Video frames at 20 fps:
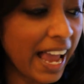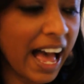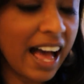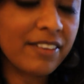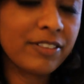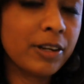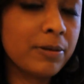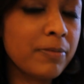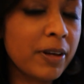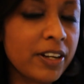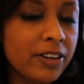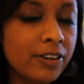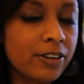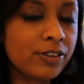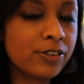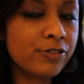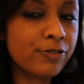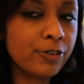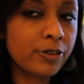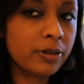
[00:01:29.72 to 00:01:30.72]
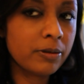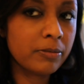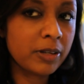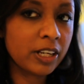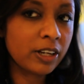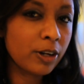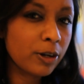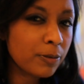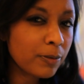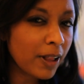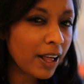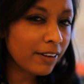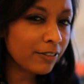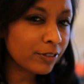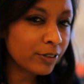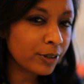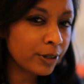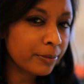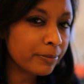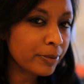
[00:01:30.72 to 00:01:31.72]
have competitors for the MeeGo
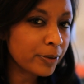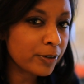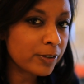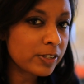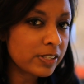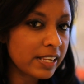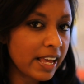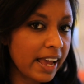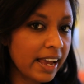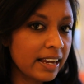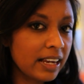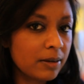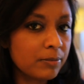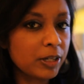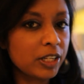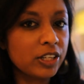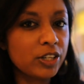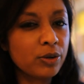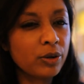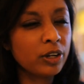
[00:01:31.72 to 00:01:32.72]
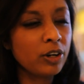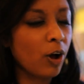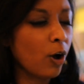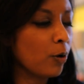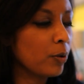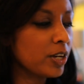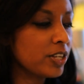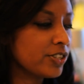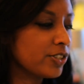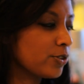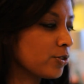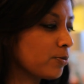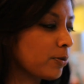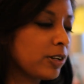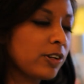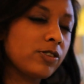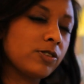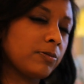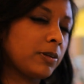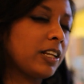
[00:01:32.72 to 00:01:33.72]
platform per se. I mean, you can always use
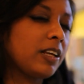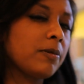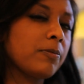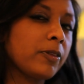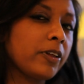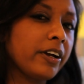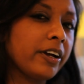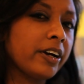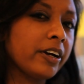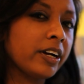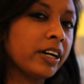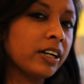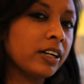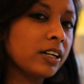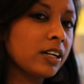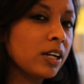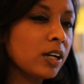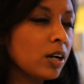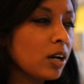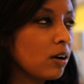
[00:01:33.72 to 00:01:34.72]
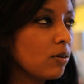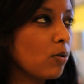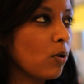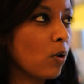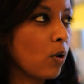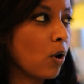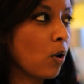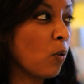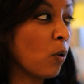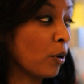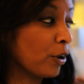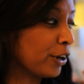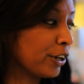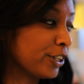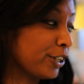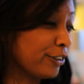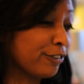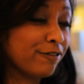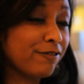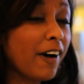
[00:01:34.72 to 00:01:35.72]
Windows Media Player or
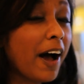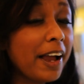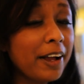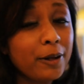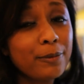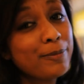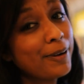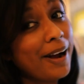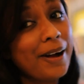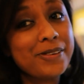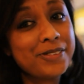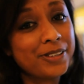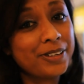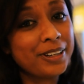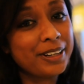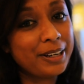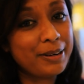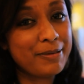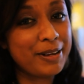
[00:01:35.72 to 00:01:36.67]
your file browser.